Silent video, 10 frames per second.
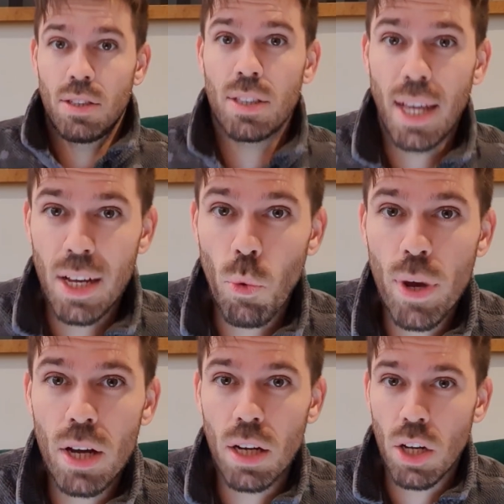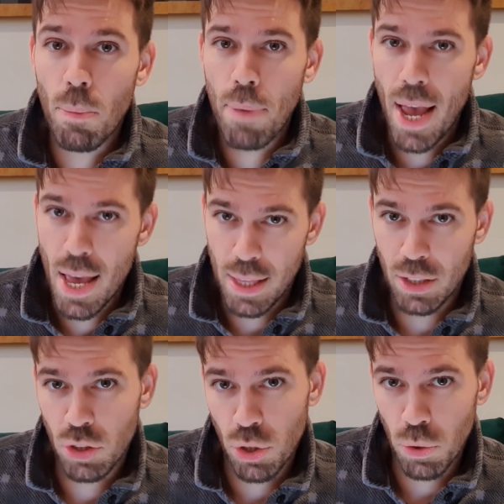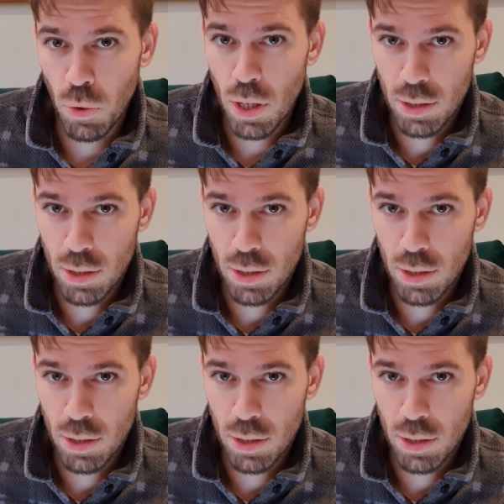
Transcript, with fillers: Today we are going to compare these two